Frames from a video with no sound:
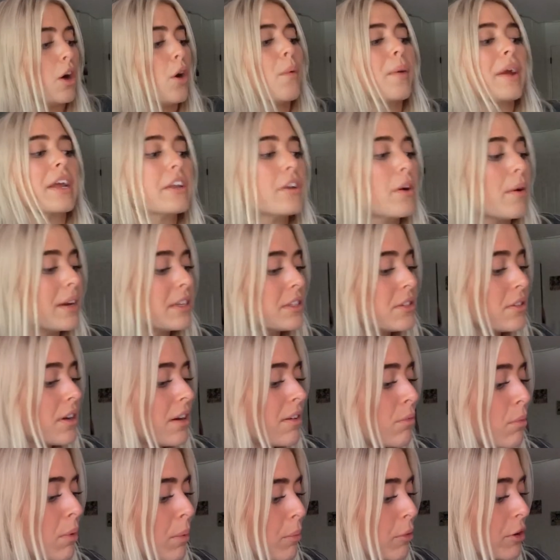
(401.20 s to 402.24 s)
oh wait, no, I still
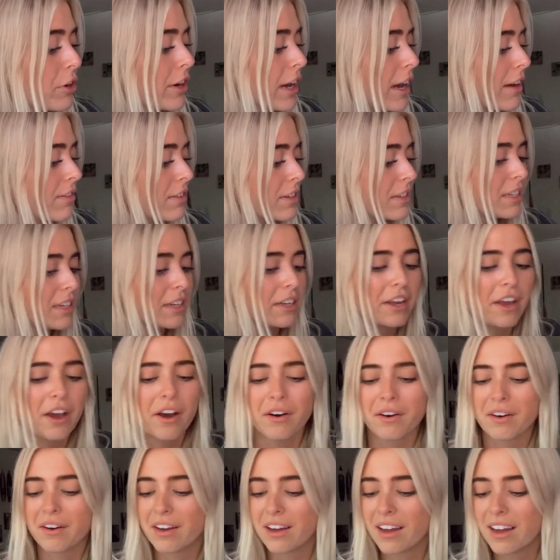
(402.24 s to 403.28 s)
have one more graphic too to
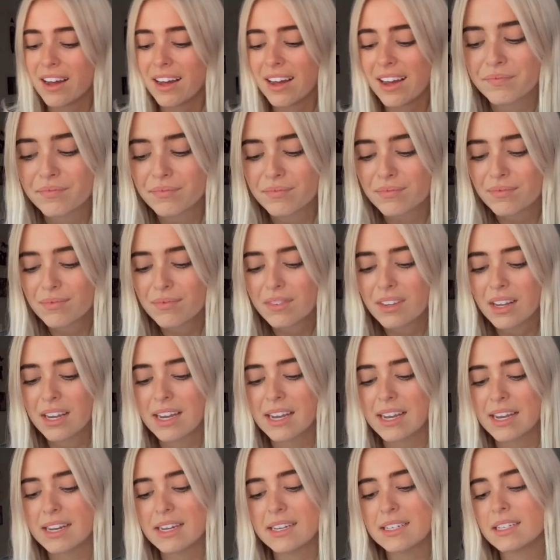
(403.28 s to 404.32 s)
go.
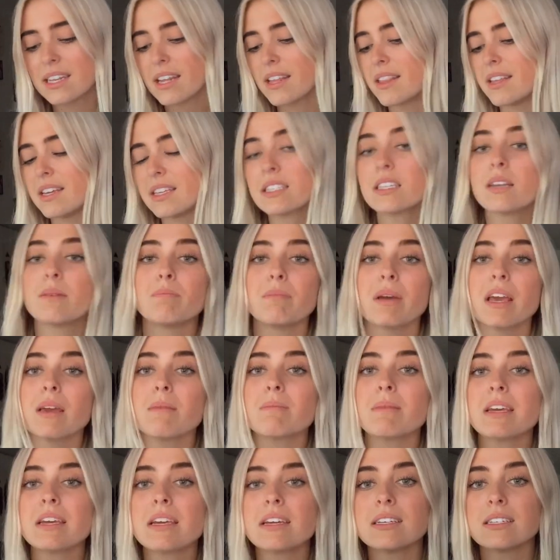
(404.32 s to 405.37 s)
It is this
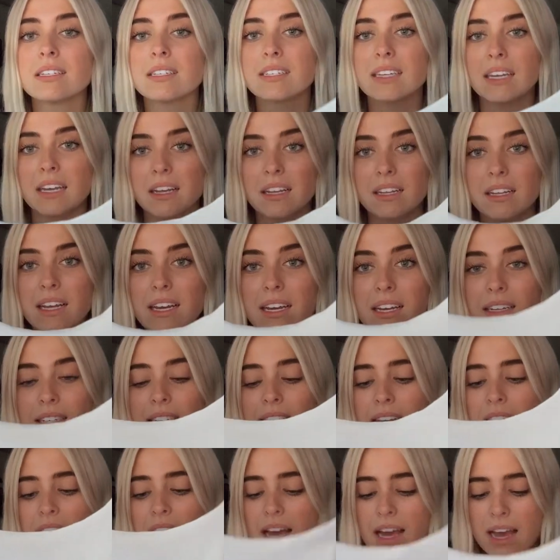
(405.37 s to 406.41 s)
baby singlet
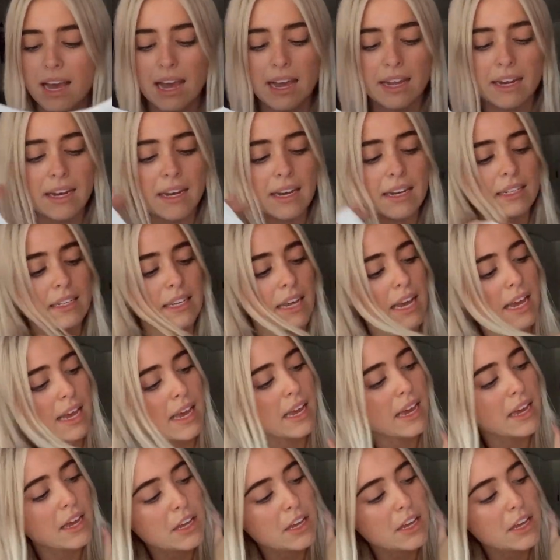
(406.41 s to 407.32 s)
and it is a